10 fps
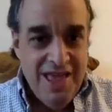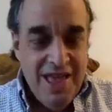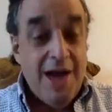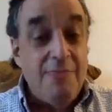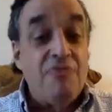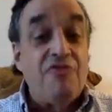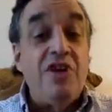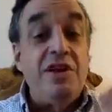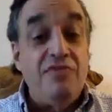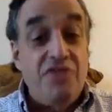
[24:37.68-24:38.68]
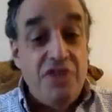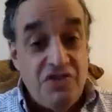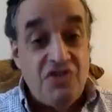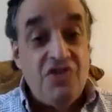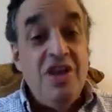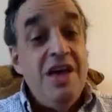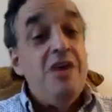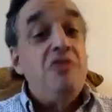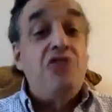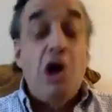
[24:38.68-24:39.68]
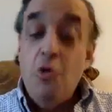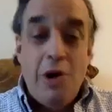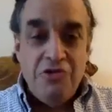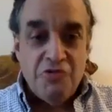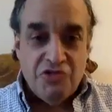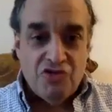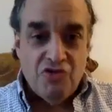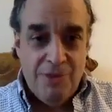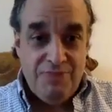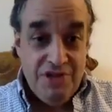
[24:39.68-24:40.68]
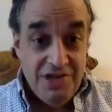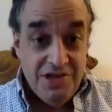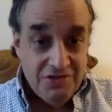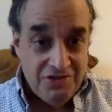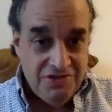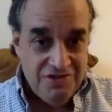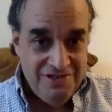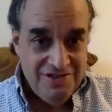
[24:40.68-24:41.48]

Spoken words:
I'm afraid of this. Know what your script is.